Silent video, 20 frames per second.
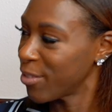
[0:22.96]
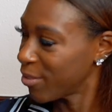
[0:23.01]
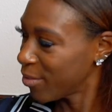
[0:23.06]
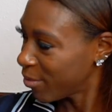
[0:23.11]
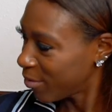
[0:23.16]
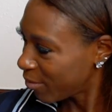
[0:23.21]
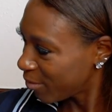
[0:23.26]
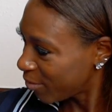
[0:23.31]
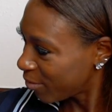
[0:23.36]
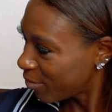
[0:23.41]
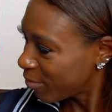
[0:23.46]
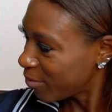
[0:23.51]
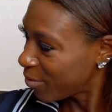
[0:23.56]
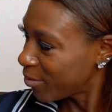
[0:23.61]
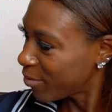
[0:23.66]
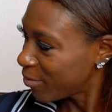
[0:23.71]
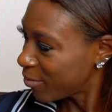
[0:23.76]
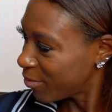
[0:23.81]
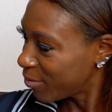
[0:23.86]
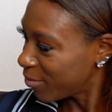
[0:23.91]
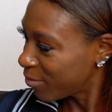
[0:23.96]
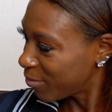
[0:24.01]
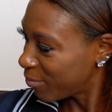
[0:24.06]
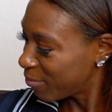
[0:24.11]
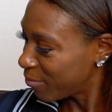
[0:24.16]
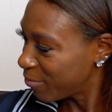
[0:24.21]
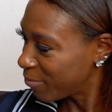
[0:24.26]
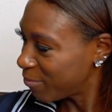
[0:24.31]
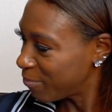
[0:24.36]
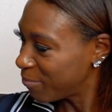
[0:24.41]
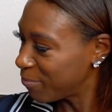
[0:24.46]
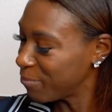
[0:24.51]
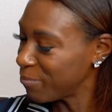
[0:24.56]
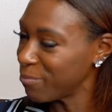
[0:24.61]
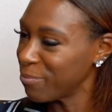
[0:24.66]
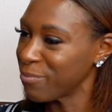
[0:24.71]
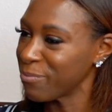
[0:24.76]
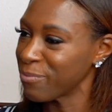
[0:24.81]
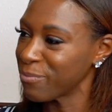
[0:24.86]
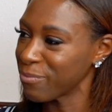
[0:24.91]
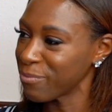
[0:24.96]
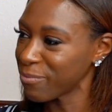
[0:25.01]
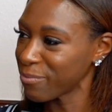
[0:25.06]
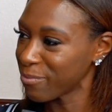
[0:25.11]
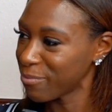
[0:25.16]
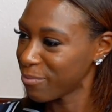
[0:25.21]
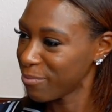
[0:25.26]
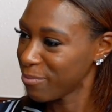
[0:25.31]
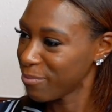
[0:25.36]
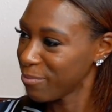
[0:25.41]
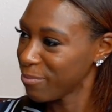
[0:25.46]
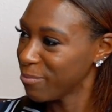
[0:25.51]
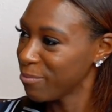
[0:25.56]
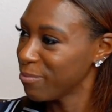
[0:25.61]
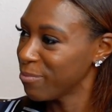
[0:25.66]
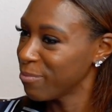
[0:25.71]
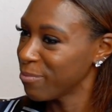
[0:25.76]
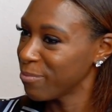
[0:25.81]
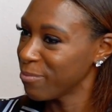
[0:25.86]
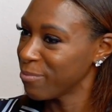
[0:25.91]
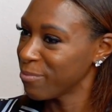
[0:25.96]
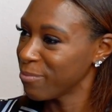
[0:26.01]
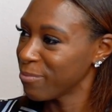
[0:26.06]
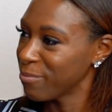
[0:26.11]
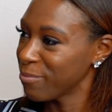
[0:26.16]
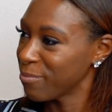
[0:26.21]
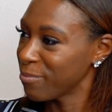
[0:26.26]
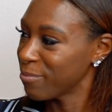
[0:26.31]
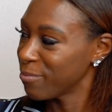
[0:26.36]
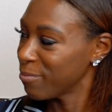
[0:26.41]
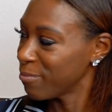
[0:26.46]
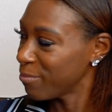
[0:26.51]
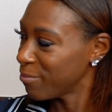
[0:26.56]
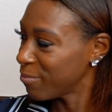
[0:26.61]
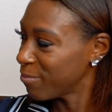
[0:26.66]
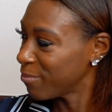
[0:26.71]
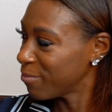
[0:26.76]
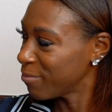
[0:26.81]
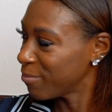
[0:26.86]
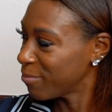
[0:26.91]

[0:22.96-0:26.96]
(not speaking)